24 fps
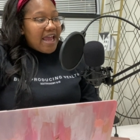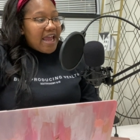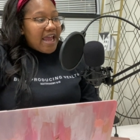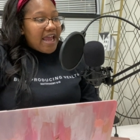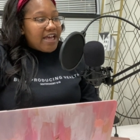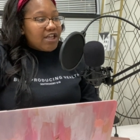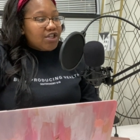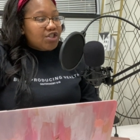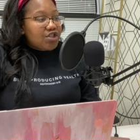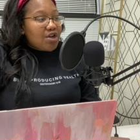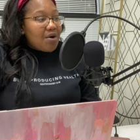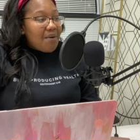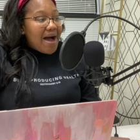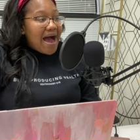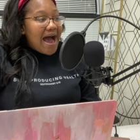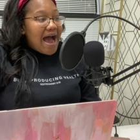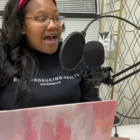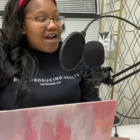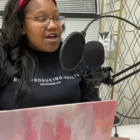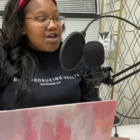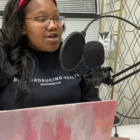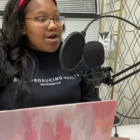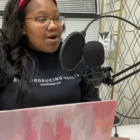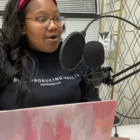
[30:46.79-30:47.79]
And so
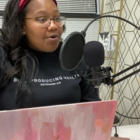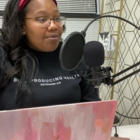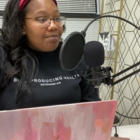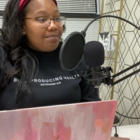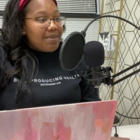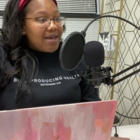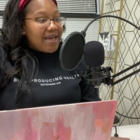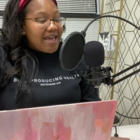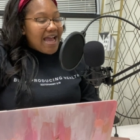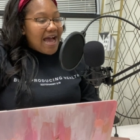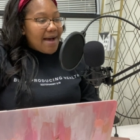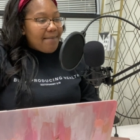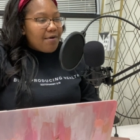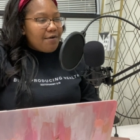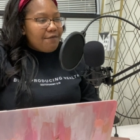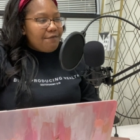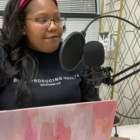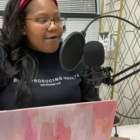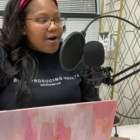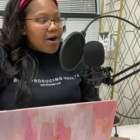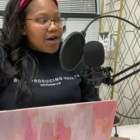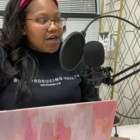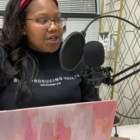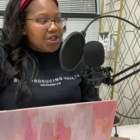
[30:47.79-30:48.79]
I know me. I'm a
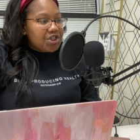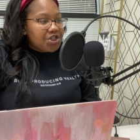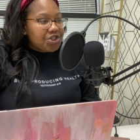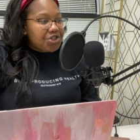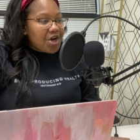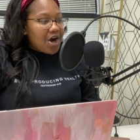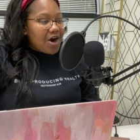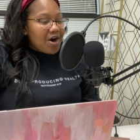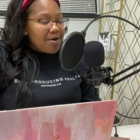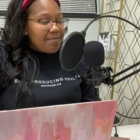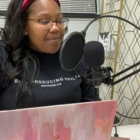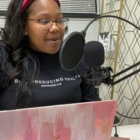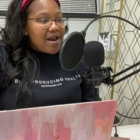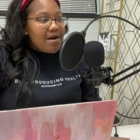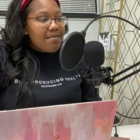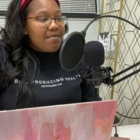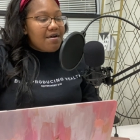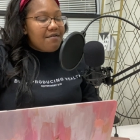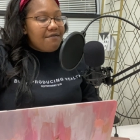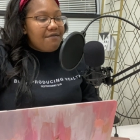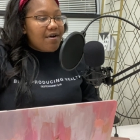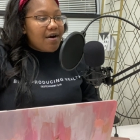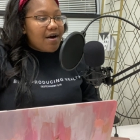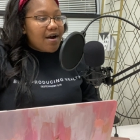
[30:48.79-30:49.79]
very sharp and I'm
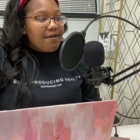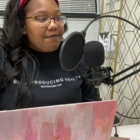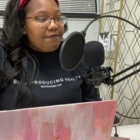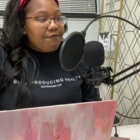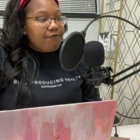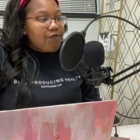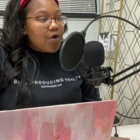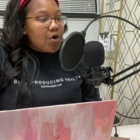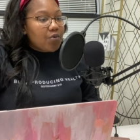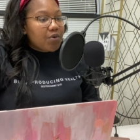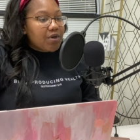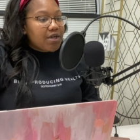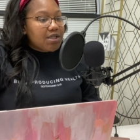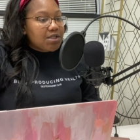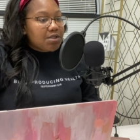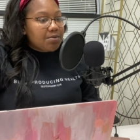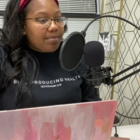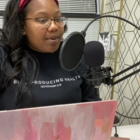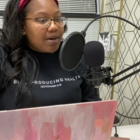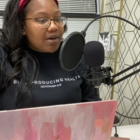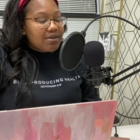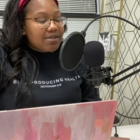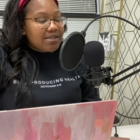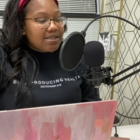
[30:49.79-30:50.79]
a very focused
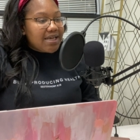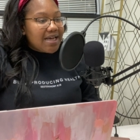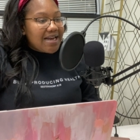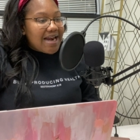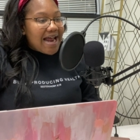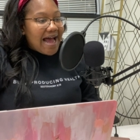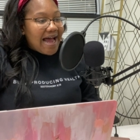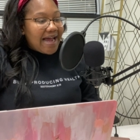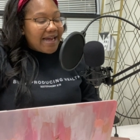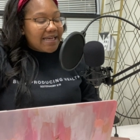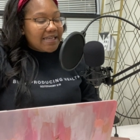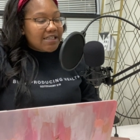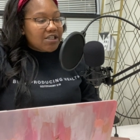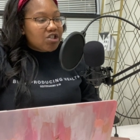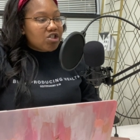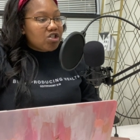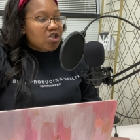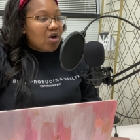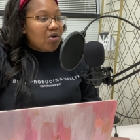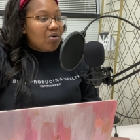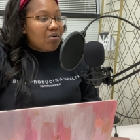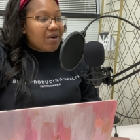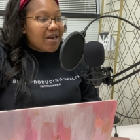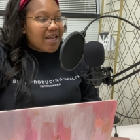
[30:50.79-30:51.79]
person. I
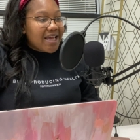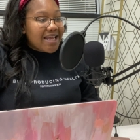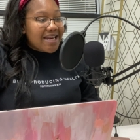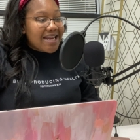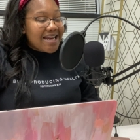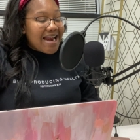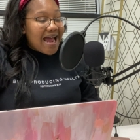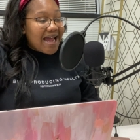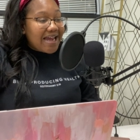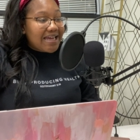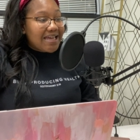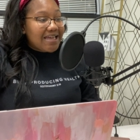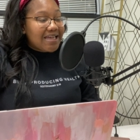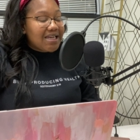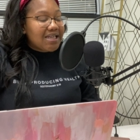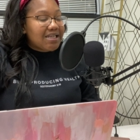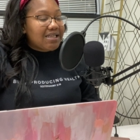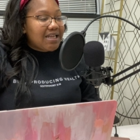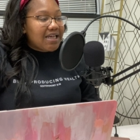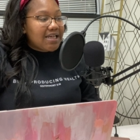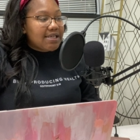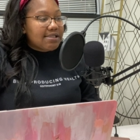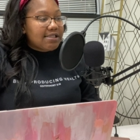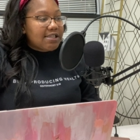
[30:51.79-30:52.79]
zone in and I can get
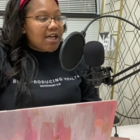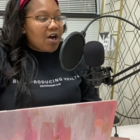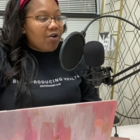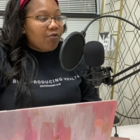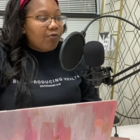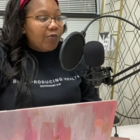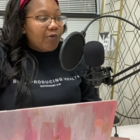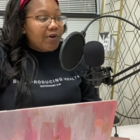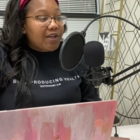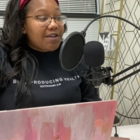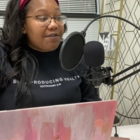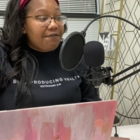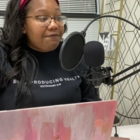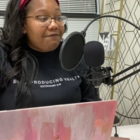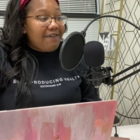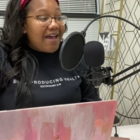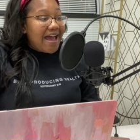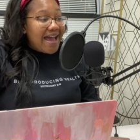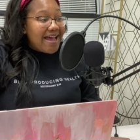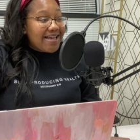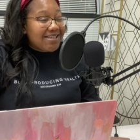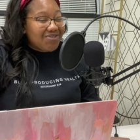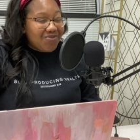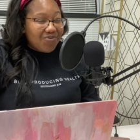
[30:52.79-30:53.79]
things done really
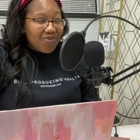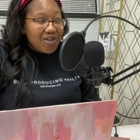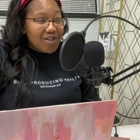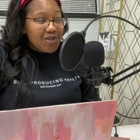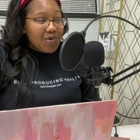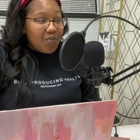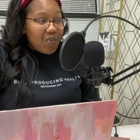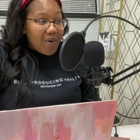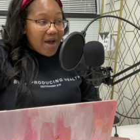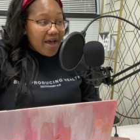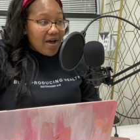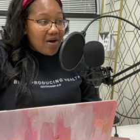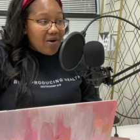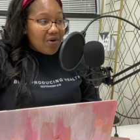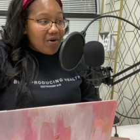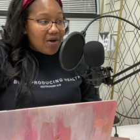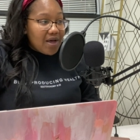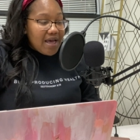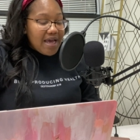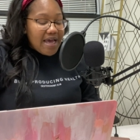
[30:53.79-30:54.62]
fast, really well.